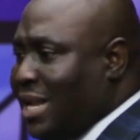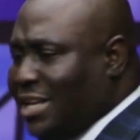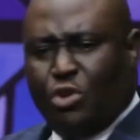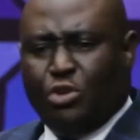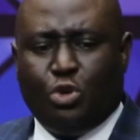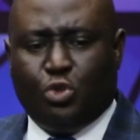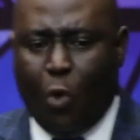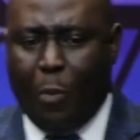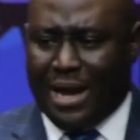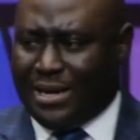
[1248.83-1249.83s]
Let's not just
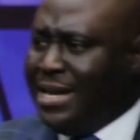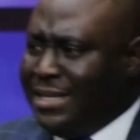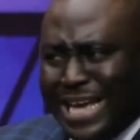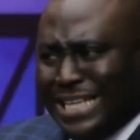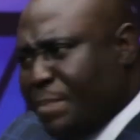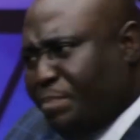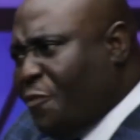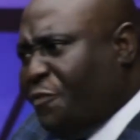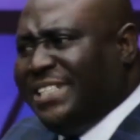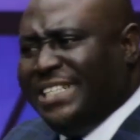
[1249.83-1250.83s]
go back. There is a
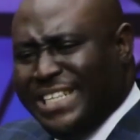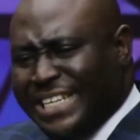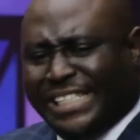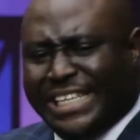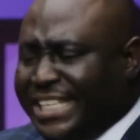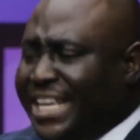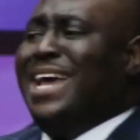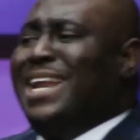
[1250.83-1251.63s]
prophet in this city.